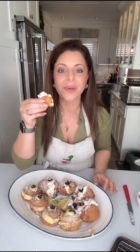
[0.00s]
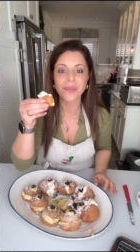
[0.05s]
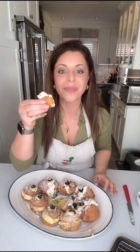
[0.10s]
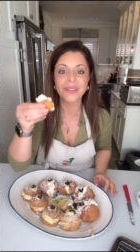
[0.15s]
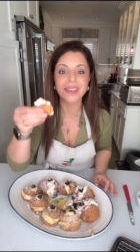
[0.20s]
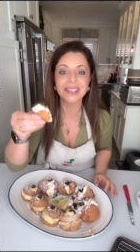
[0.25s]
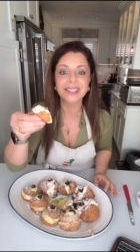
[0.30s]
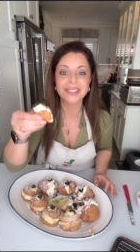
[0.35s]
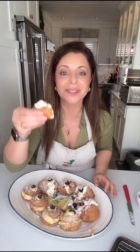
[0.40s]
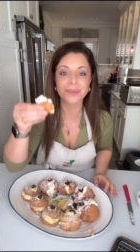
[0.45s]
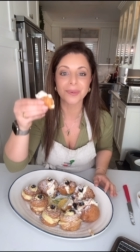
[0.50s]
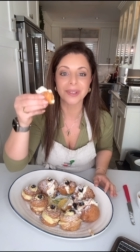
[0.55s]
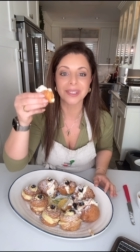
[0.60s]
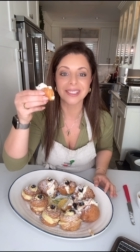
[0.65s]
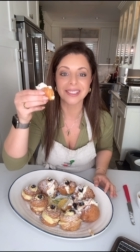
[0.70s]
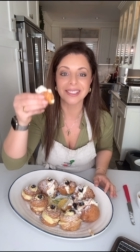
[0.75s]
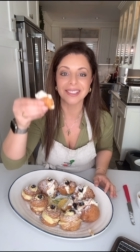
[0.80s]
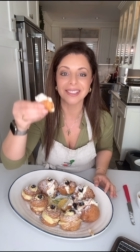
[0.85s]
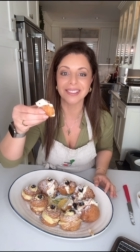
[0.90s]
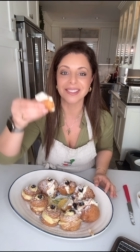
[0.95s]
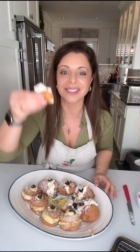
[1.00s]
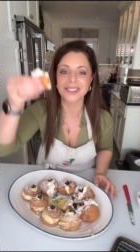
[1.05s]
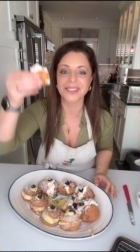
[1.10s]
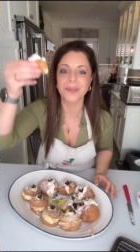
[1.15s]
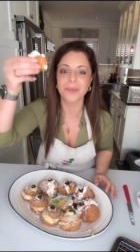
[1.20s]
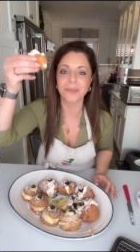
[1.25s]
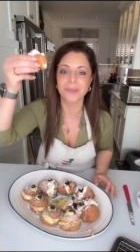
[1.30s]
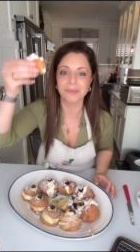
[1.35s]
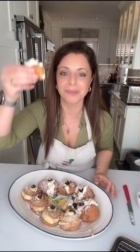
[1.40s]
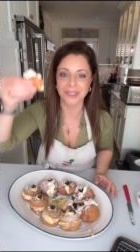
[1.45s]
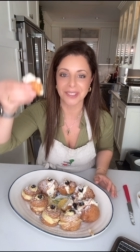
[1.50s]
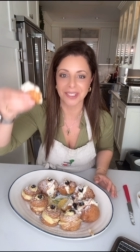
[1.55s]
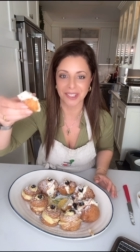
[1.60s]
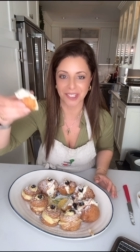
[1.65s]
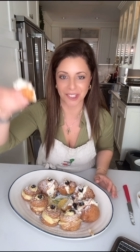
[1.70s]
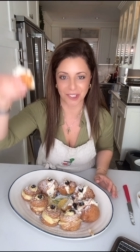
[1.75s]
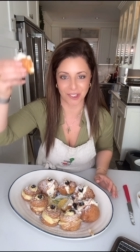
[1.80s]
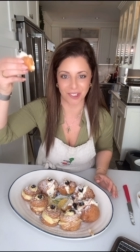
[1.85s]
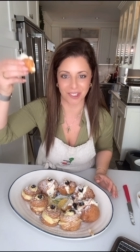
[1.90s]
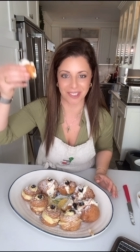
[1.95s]
This one is
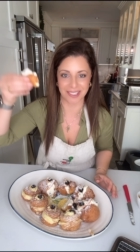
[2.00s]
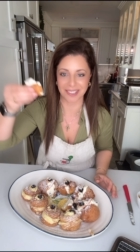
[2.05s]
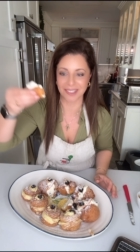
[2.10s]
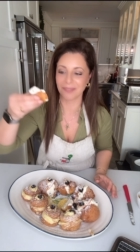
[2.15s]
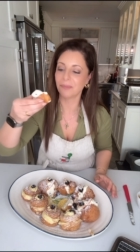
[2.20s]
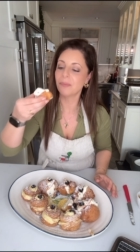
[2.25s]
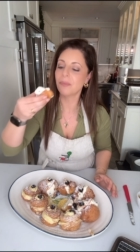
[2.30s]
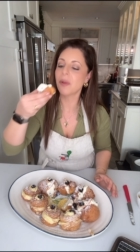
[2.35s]
delicious.